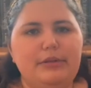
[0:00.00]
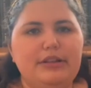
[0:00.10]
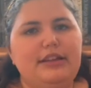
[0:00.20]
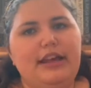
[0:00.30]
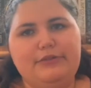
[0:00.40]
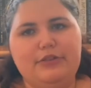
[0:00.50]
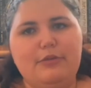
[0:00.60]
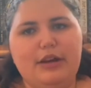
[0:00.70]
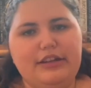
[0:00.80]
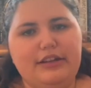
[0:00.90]
But after a
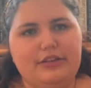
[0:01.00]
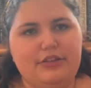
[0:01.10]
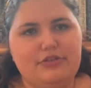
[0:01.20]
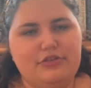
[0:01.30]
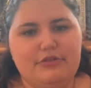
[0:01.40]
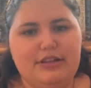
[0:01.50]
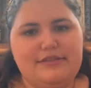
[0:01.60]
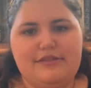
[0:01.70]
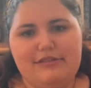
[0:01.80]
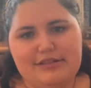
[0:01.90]
while I got used to it,
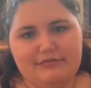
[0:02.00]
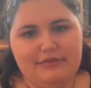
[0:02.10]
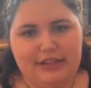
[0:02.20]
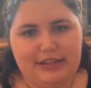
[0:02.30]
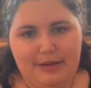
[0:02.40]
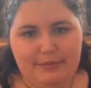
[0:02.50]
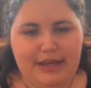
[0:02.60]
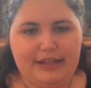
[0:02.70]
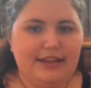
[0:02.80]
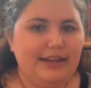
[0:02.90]
so it wasn't really that bad.